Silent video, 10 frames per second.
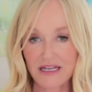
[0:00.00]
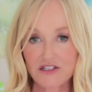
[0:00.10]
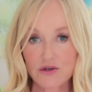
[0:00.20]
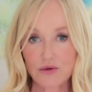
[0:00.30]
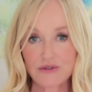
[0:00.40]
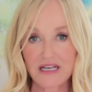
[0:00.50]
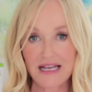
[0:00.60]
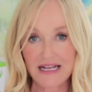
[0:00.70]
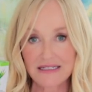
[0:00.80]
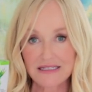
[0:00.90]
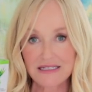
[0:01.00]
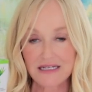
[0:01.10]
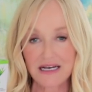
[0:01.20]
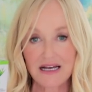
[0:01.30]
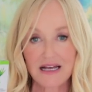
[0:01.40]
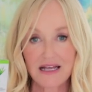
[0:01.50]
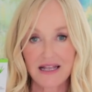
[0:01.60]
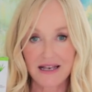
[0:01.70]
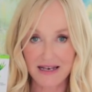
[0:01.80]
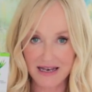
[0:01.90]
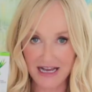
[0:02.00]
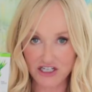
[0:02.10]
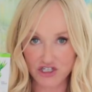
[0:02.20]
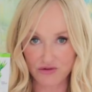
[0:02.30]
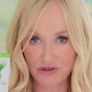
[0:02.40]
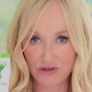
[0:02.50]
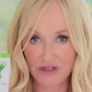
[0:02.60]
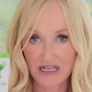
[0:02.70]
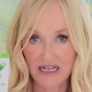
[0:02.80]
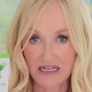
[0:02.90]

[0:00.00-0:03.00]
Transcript: It's called Insta Natural.